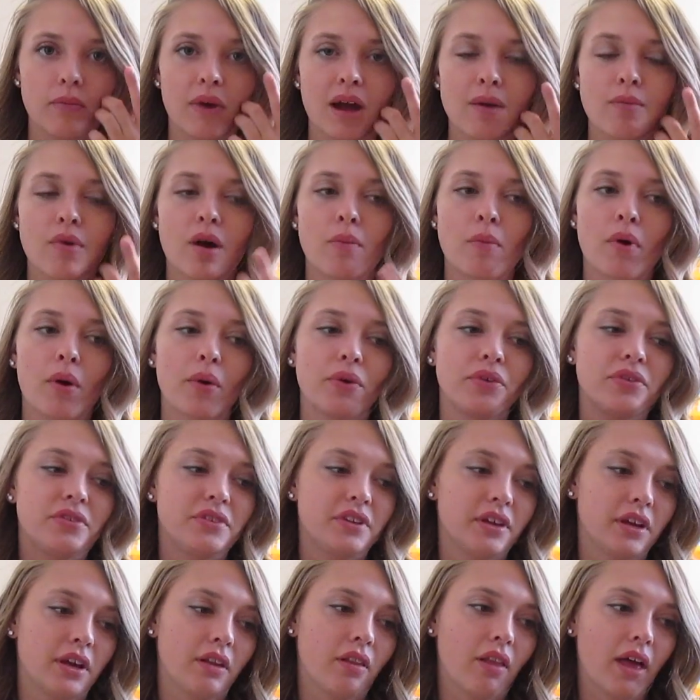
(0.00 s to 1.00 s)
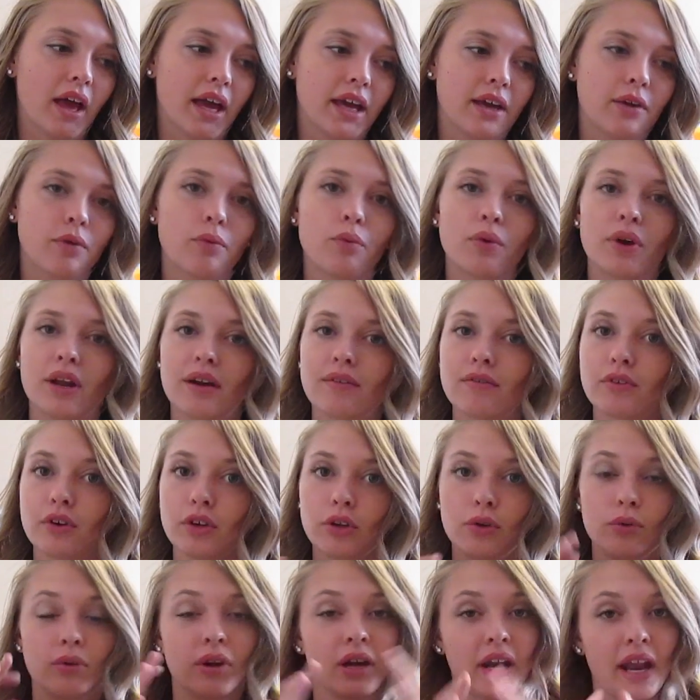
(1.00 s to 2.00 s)
my mom always did like, whenever
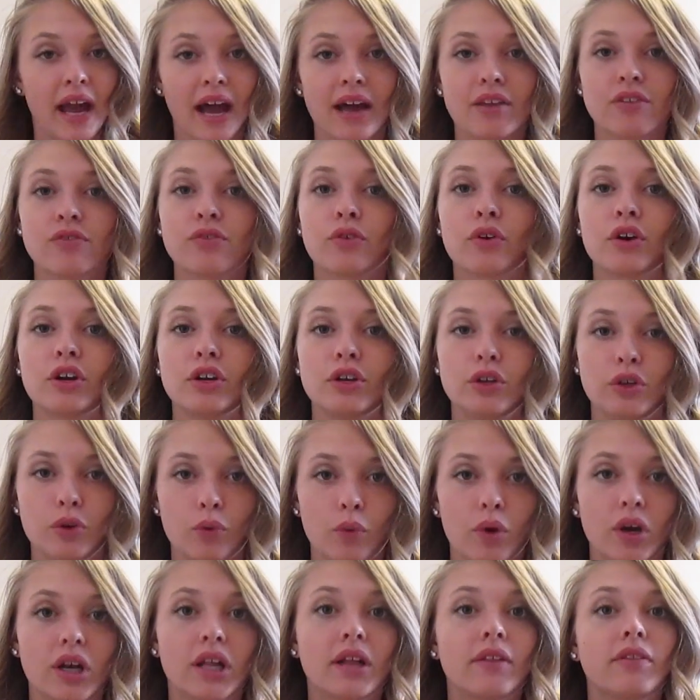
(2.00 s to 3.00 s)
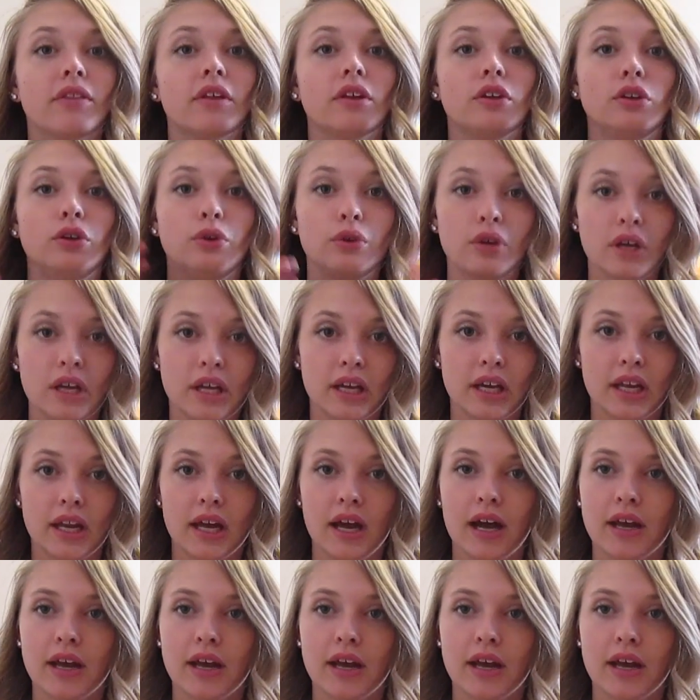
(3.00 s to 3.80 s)
you can ask for it and you want it, then you can get it.